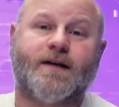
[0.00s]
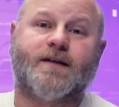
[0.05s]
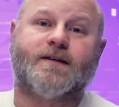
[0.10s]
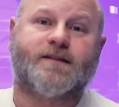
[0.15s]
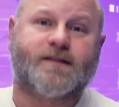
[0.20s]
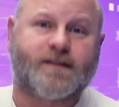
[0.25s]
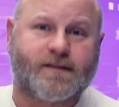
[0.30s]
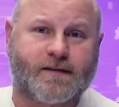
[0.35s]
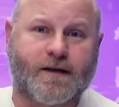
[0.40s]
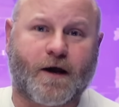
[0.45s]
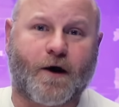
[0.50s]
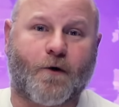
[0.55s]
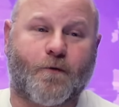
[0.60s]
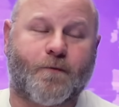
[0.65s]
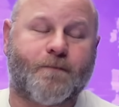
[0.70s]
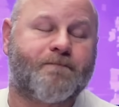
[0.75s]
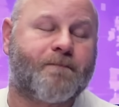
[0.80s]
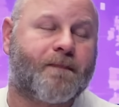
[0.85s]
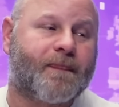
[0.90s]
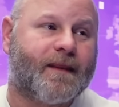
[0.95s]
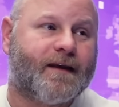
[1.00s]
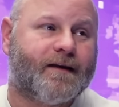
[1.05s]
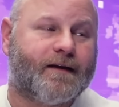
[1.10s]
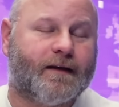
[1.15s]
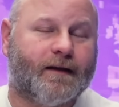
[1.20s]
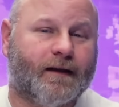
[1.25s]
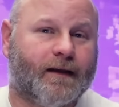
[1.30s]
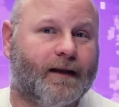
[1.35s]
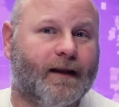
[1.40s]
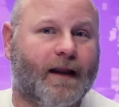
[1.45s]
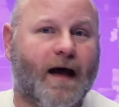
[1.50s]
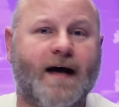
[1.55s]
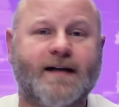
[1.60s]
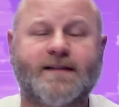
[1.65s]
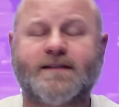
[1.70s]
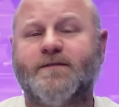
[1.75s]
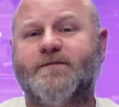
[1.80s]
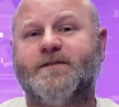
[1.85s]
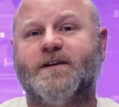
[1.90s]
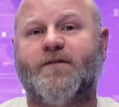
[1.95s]
So,
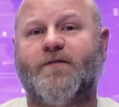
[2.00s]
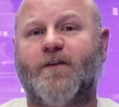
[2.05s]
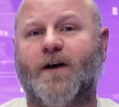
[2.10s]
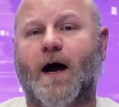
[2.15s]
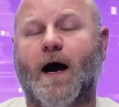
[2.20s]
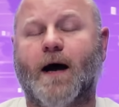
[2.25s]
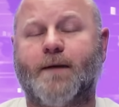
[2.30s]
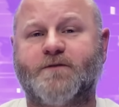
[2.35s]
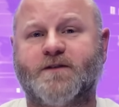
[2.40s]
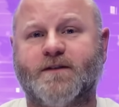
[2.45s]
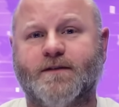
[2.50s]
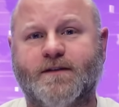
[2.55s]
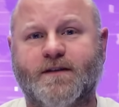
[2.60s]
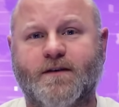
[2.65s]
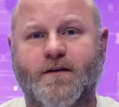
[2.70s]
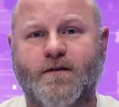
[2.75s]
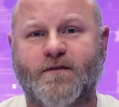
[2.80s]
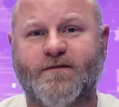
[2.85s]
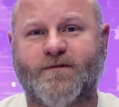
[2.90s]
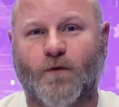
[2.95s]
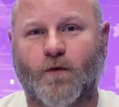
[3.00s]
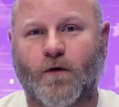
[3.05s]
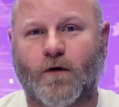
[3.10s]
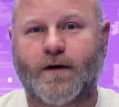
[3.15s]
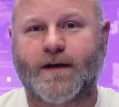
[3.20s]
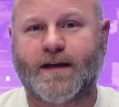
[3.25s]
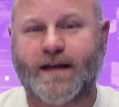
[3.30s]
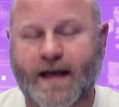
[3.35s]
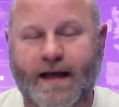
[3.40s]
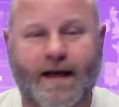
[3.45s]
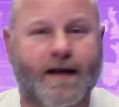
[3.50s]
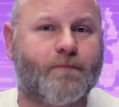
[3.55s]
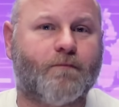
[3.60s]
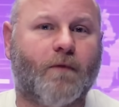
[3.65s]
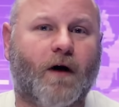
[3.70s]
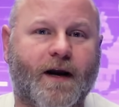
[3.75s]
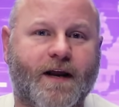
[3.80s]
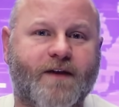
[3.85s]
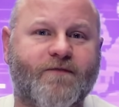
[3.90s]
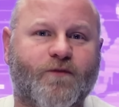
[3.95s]
lots of different options here for getting
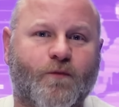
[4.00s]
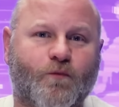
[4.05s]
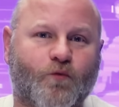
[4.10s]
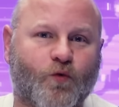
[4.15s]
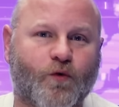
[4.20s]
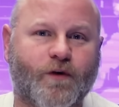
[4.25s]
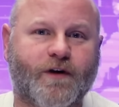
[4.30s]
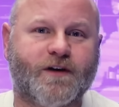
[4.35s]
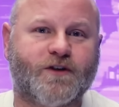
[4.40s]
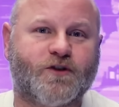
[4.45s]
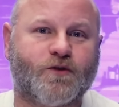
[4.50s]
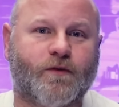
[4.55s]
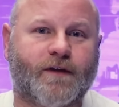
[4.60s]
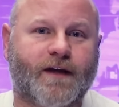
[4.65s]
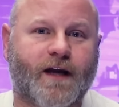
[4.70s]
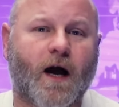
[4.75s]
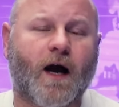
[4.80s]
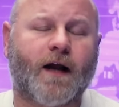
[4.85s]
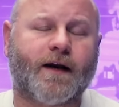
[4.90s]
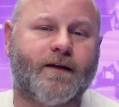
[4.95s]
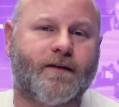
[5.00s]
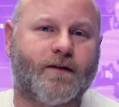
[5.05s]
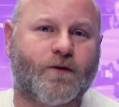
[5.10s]
money from Rudy Giuliani.